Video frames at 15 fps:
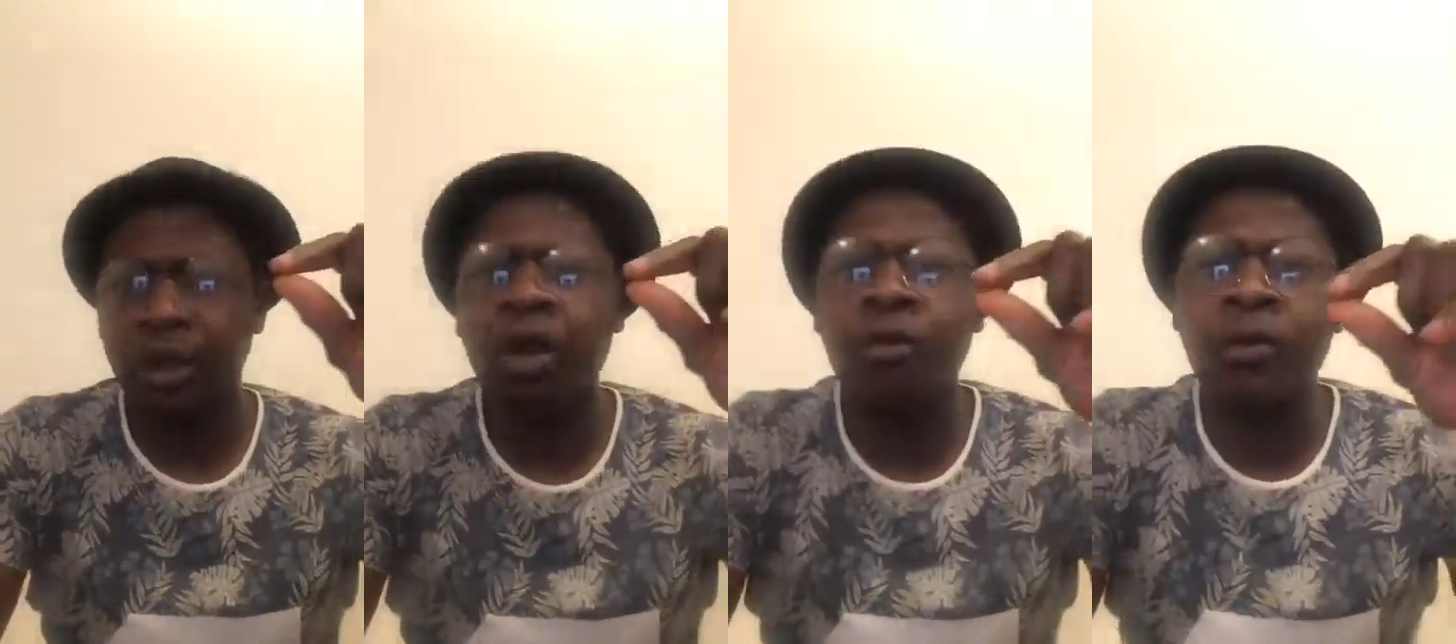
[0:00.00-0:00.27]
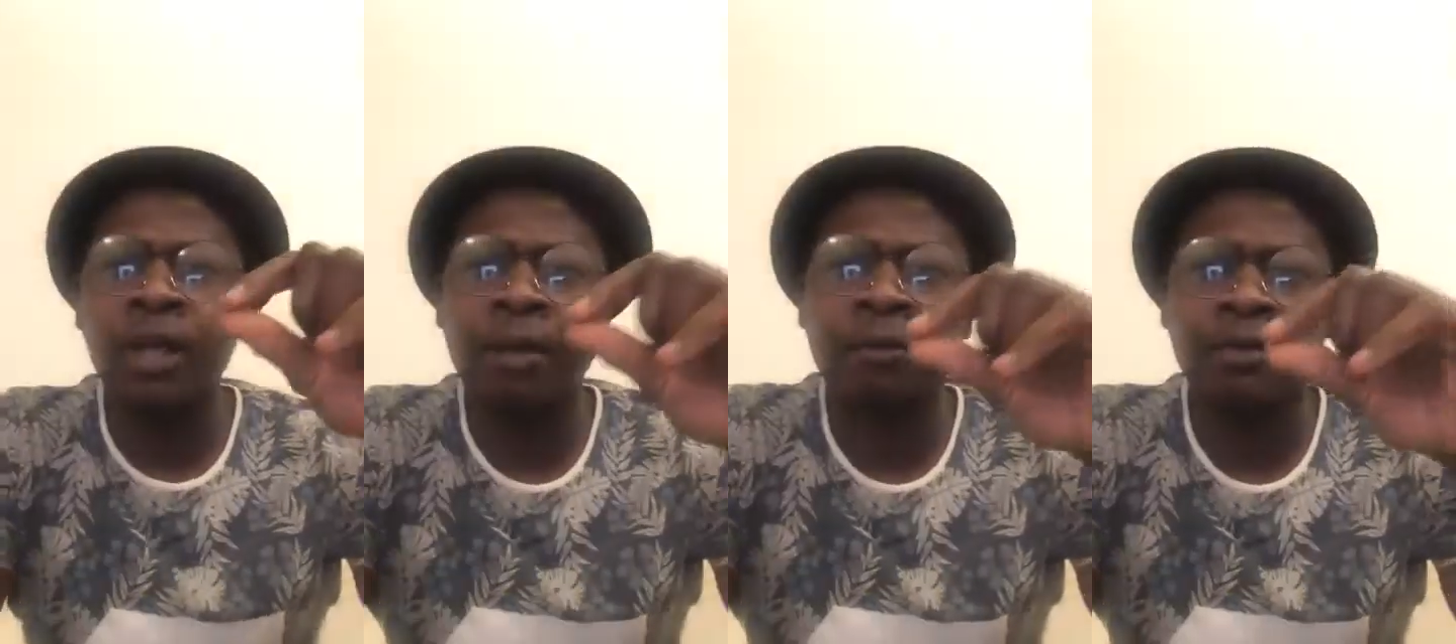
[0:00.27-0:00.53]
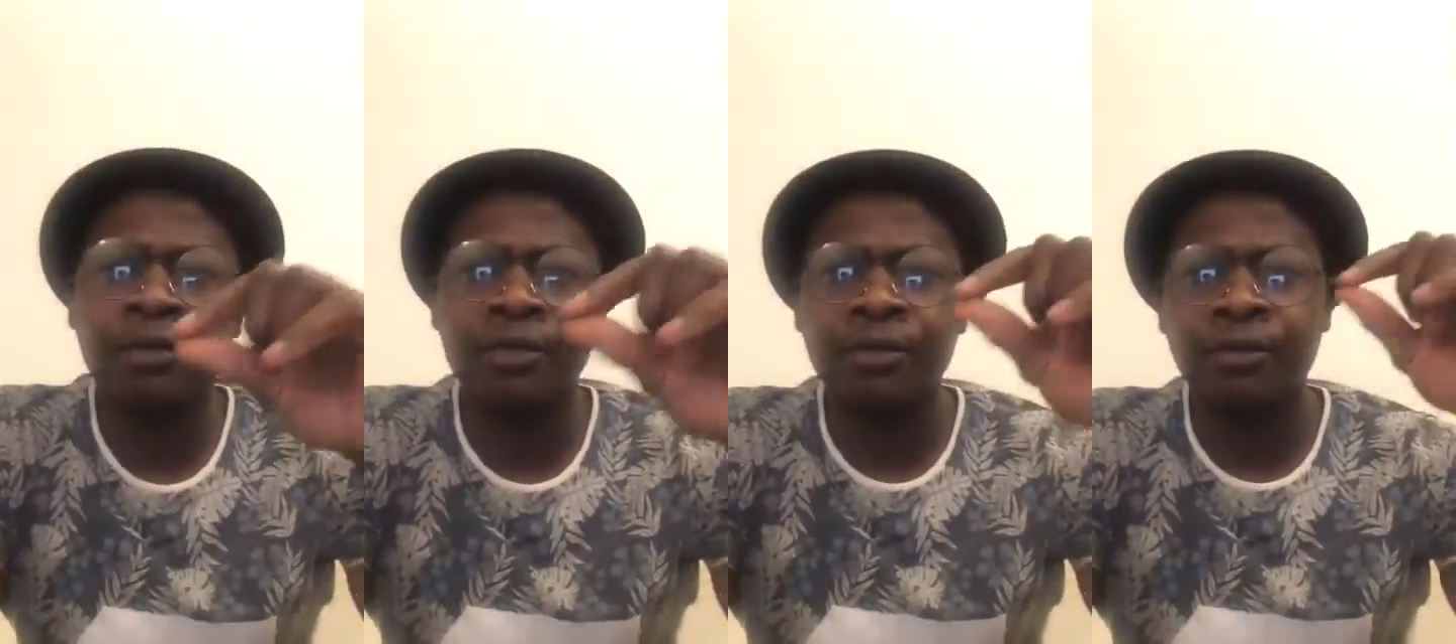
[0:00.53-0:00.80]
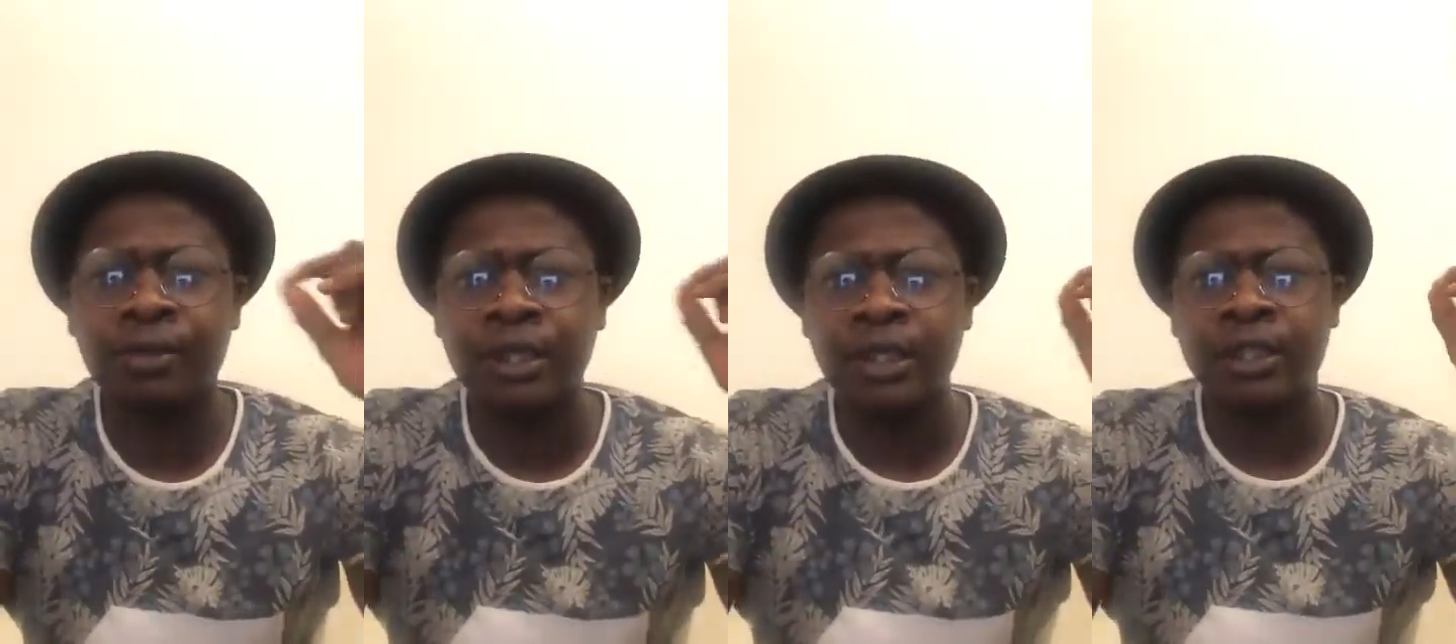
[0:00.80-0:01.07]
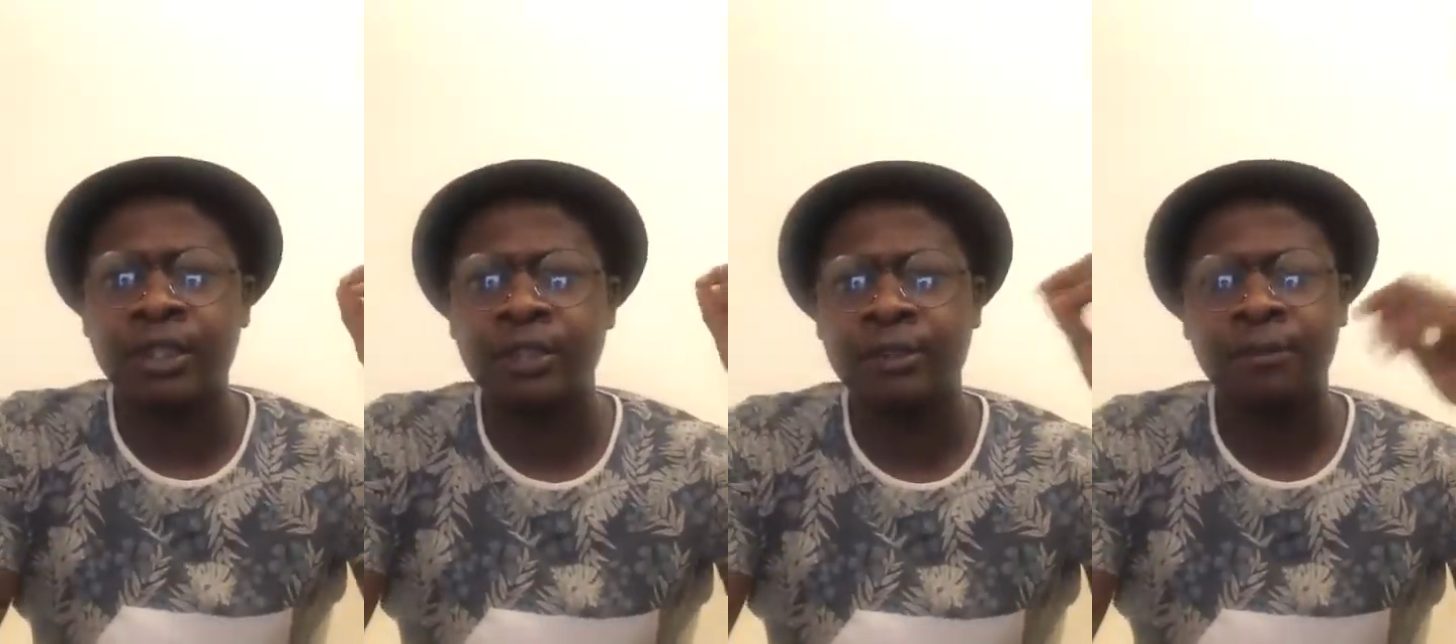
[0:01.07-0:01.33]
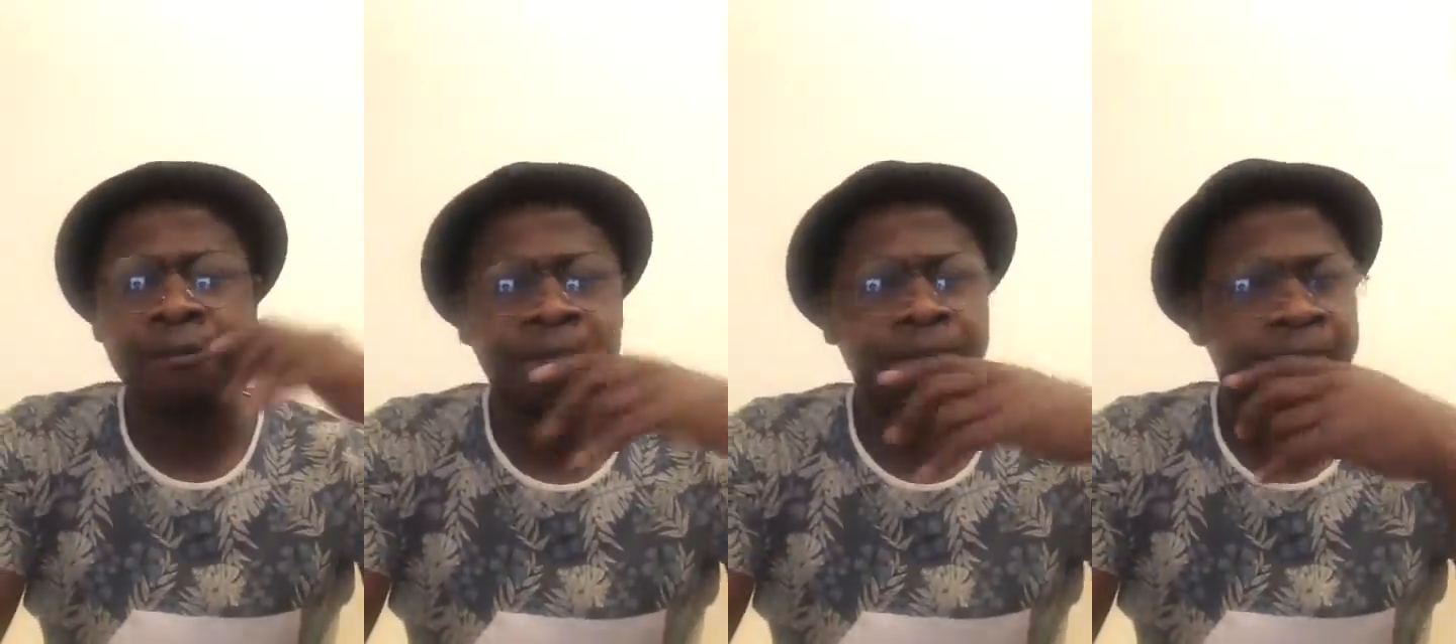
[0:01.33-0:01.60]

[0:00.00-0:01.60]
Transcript: All one must know this.